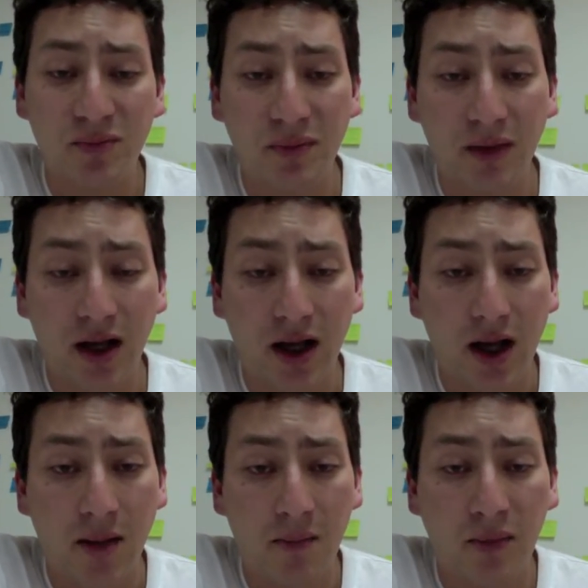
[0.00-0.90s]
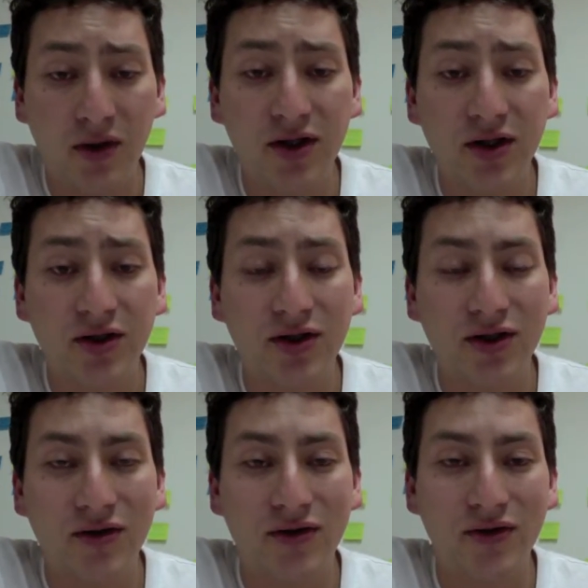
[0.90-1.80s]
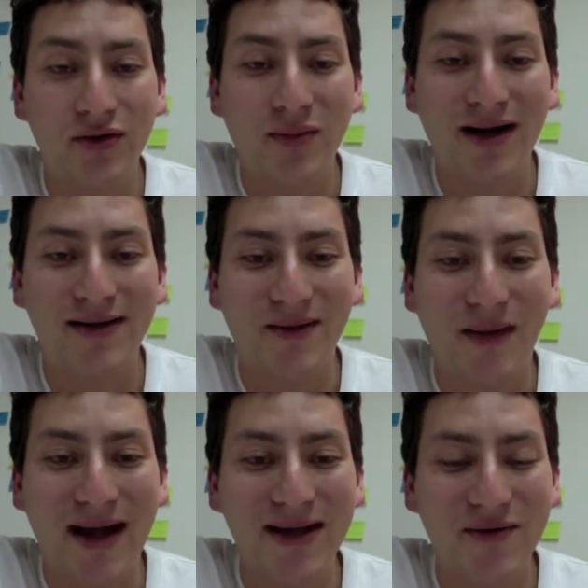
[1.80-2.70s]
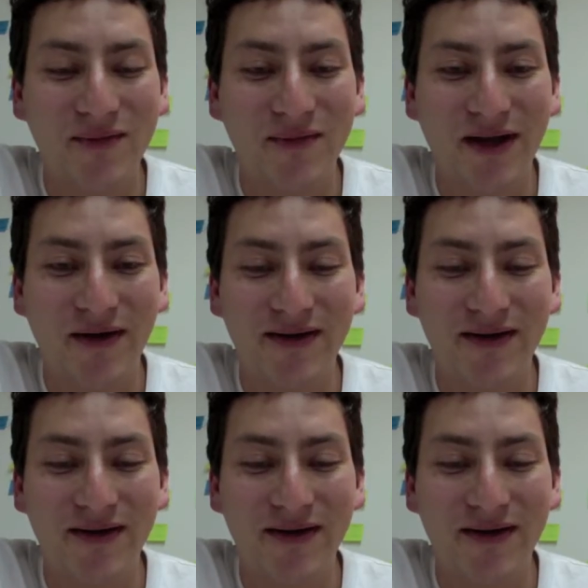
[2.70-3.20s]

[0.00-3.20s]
persons to buy some ice creams there.